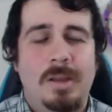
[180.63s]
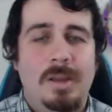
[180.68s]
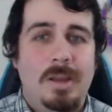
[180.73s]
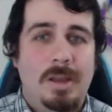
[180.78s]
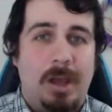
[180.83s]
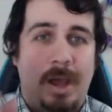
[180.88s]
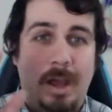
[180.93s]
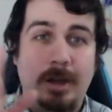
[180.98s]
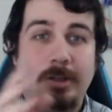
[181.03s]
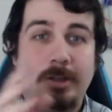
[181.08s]

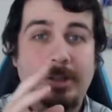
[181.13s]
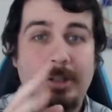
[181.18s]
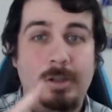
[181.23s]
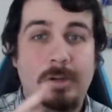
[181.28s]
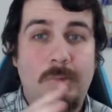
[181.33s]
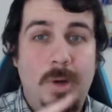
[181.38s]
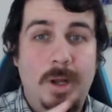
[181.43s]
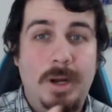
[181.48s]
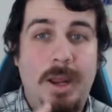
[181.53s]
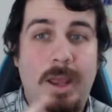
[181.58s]
I also
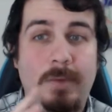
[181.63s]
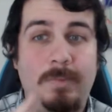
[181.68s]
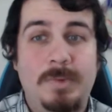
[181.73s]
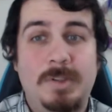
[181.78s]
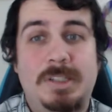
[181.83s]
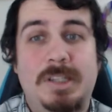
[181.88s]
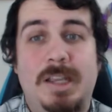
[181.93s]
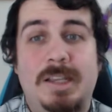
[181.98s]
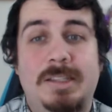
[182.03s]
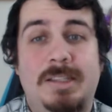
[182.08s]
want to
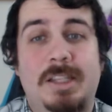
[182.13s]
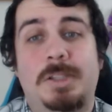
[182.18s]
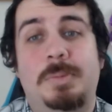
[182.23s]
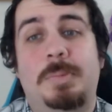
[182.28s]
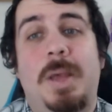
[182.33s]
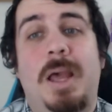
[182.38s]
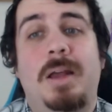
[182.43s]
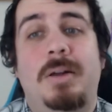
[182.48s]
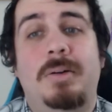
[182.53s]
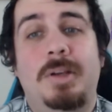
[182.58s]
emphasize this
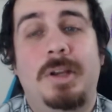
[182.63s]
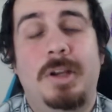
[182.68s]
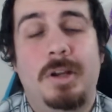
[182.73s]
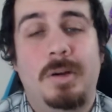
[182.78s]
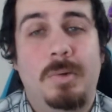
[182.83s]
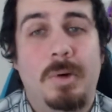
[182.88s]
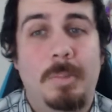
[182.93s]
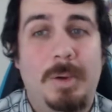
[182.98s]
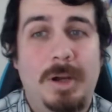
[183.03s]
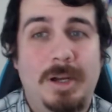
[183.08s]
panel here
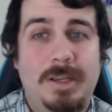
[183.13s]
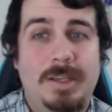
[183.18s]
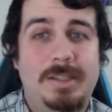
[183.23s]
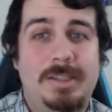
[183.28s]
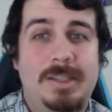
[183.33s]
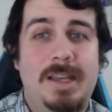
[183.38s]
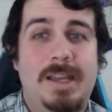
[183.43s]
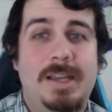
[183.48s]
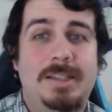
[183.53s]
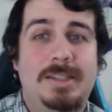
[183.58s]
where Bucky
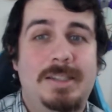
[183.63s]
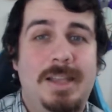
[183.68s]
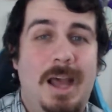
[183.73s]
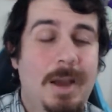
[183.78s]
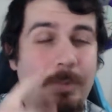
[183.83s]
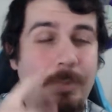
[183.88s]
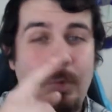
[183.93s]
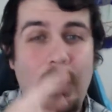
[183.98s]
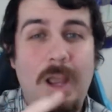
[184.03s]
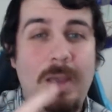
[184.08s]
says,
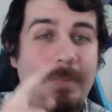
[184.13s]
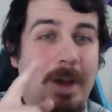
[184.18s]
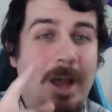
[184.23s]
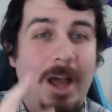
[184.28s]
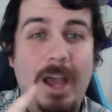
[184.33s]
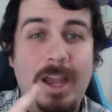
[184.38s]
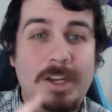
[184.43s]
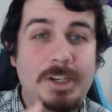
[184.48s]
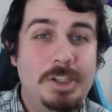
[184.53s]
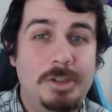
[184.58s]
I'm right
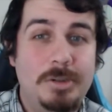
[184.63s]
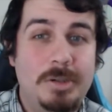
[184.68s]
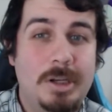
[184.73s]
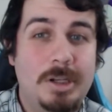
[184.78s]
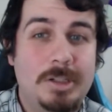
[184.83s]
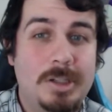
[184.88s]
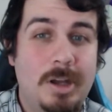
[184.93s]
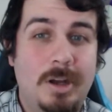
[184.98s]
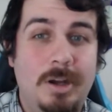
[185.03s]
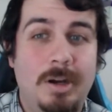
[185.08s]
behind you,
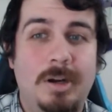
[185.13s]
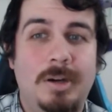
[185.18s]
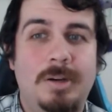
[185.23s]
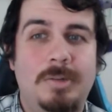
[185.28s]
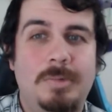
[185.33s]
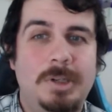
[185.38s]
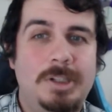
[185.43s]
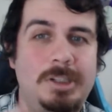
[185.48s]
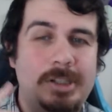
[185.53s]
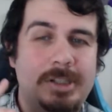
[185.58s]
Ka-Zar,
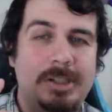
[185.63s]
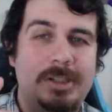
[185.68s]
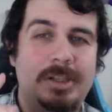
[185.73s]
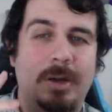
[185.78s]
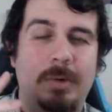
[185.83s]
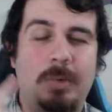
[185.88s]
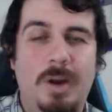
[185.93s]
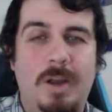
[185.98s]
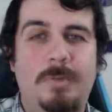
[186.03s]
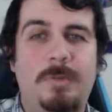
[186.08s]
which is
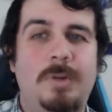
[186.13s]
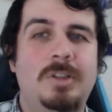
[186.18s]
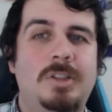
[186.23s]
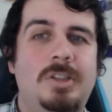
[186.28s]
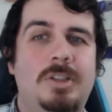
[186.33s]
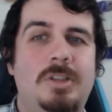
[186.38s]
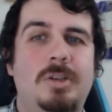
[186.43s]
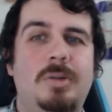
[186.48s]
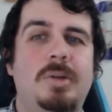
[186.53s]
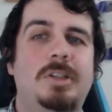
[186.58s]
a
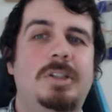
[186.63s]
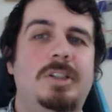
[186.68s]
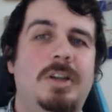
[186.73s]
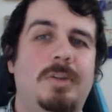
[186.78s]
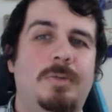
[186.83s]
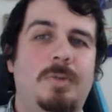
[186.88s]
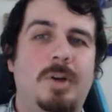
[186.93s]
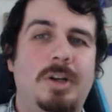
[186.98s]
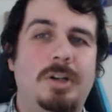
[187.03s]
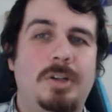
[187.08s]
reference to a
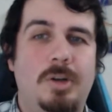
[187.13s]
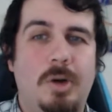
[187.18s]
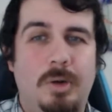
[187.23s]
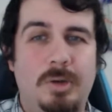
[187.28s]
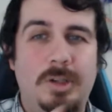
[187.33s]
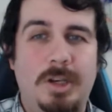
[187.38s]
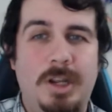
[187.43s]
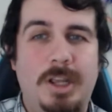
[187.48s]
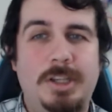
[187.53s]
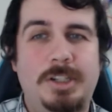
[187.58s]
different
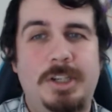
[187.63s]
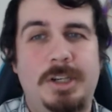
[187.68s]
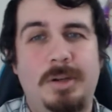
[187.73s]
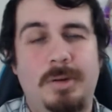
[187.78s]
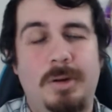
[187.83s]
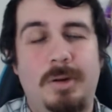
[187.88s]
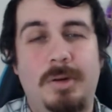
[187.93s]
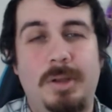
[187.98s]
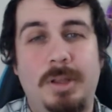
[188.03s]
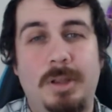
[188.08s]
Golden Age
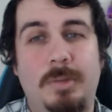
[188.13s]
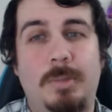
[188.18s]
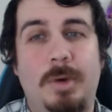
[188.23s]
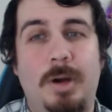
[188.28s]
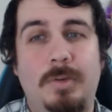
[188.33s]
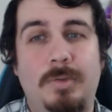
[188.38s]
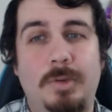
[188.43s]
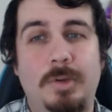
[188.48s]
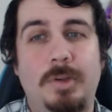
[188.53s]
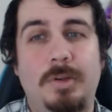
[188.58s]
hero in the
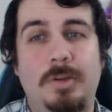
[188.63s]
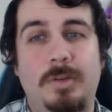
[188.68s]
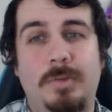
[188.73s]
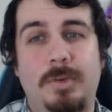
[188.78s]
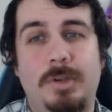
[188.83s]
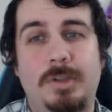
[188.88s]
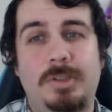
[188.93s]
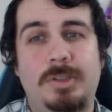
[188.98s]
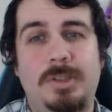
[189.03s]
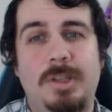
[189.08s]
Marvel
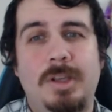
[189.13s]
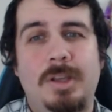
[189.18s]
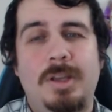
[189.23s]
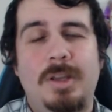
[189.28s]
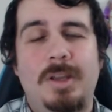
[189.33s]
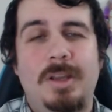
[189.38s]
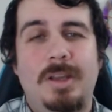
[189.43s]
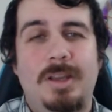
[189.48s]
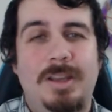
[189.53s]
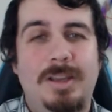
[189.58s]
Universe.
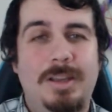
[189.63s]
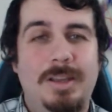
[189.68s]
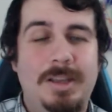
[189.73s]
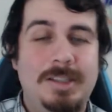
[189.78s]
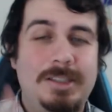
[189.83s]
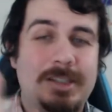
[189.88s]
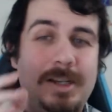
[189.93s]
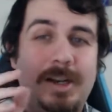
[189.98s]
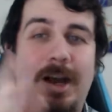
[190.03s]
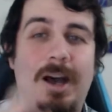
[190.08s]

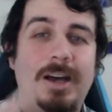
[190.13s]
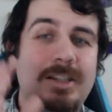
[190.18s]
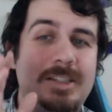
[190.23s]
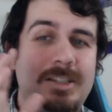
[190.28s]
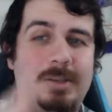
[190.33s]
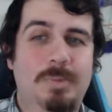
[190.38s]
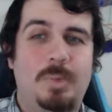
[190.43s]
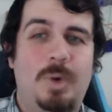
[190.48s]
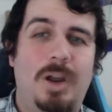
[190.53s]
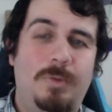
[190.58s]
It's an
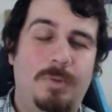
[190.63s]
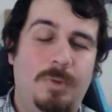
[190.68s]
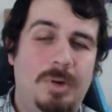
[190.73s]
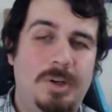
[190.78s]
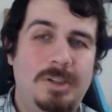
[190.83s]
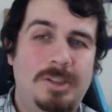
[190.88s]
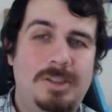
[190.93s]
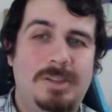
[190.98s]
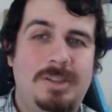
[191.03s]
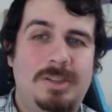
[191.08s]
awesome
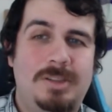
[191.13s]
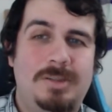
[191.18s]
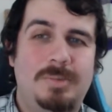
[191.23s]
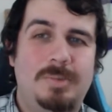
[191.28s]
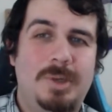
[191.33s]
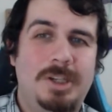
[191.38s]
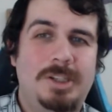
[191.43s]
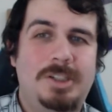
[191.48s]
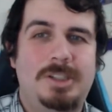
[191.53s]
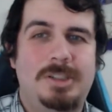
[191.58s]
reference,
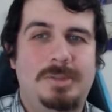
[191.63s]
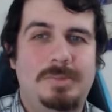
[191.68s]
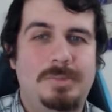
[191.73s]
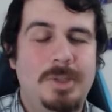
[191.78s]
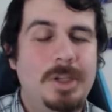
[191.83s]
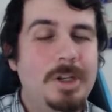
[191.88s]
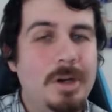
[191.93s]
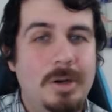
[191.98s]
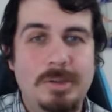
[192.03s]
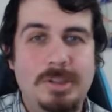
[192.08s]
which,
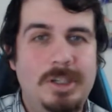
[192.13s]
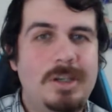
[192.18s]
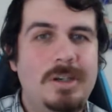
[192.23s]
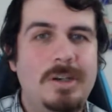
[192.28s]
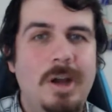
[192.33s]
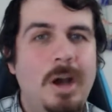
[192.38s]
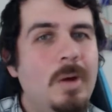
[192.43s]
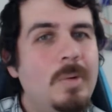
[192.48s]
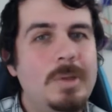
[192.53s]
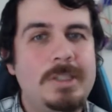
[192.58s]
you know, didn't
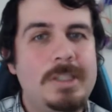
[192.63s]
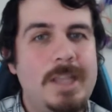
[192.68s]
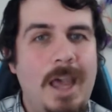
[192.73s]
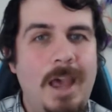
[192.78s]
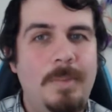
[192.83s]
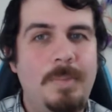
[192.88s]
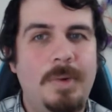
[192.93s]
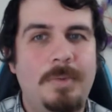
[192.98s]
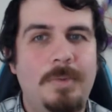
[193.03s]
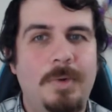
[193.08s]
always
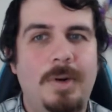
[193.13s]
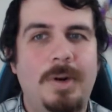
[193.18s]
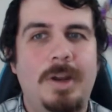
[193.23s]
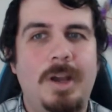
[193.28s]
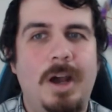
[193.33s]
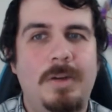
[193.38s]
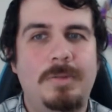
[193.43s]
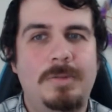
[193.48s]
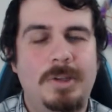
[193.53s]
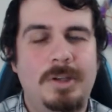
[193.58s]
happen very
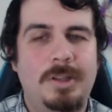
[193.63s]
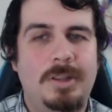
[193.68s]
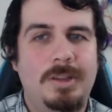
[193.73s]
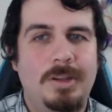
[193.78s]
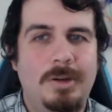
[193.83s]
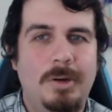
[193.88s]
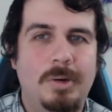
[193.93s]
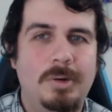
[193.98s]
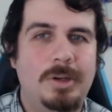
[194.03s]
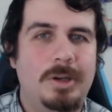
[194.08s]
often in the
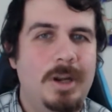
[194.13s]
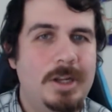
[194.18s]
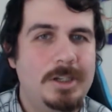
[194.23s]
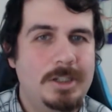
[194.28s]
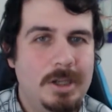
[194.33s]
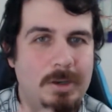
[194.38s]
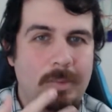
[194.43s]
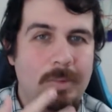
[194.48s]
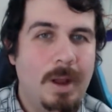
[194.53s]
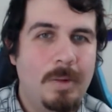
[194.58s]
Golden Age.
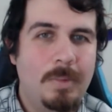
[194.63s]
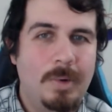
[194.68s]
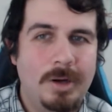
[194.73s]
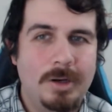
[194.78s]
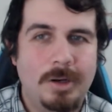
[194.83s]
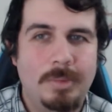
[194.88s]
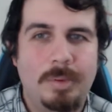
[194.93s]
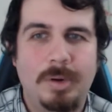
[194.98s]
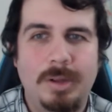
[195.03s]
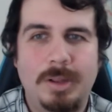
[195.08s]
I, I
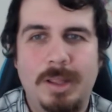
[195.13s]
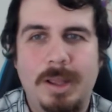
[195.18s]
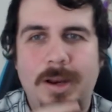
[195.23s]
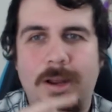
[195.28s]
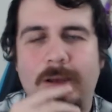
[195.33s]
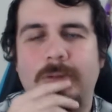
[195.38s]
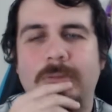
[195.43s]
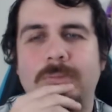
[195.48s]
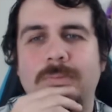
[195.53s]
wanted to point that out.